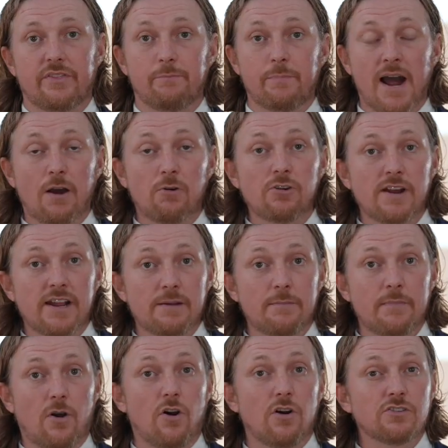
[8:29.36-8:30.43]
The
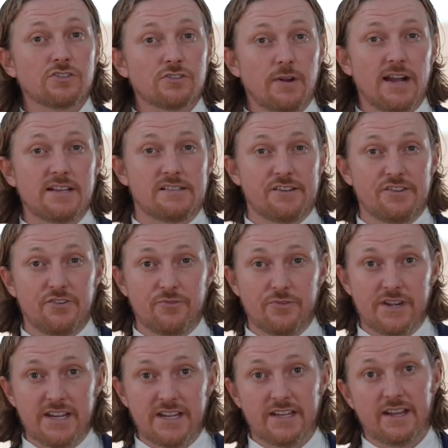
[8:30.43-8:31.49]
Power-M also has a
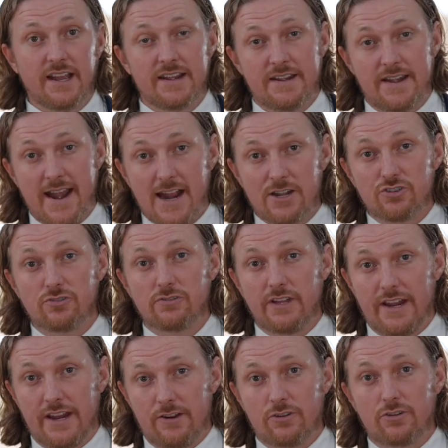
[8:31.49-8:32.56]
unique natural
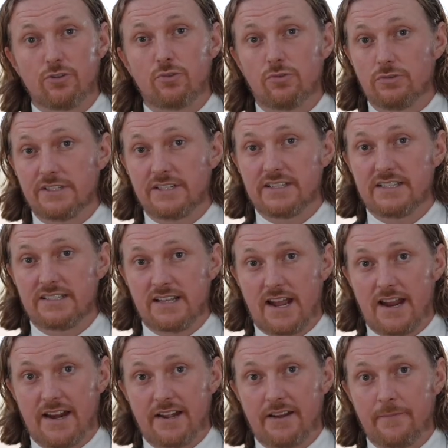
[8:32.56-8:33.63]
air cooling
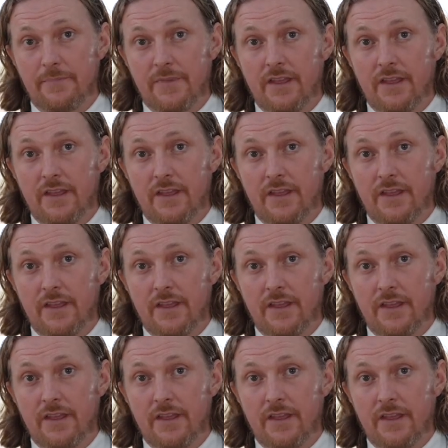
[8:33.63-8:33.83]
design,